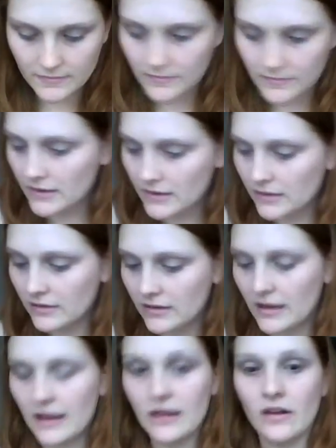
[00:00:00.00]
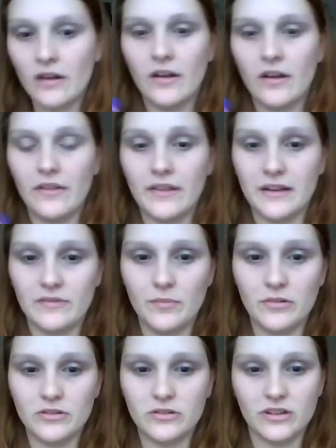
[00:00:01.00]
I'm going to get it on the end of a
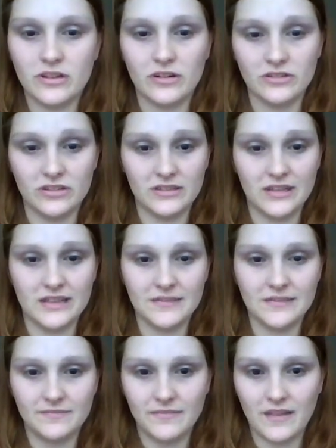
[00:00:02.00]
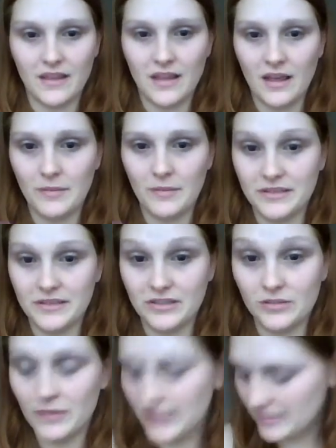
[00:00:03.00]
brush, or I should have said I'm using a
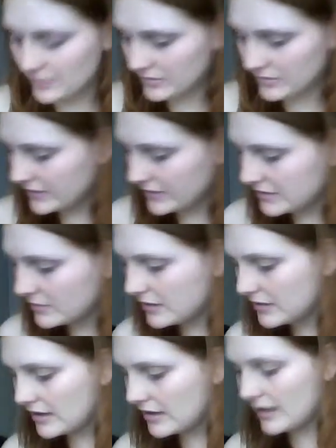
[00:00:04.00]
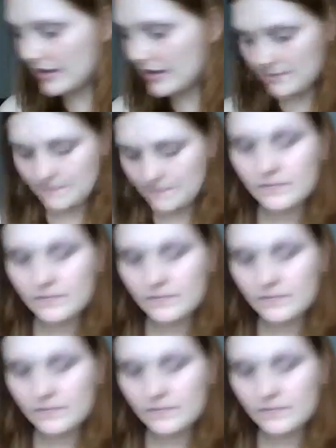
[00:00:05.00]
double-ended brush for this one, and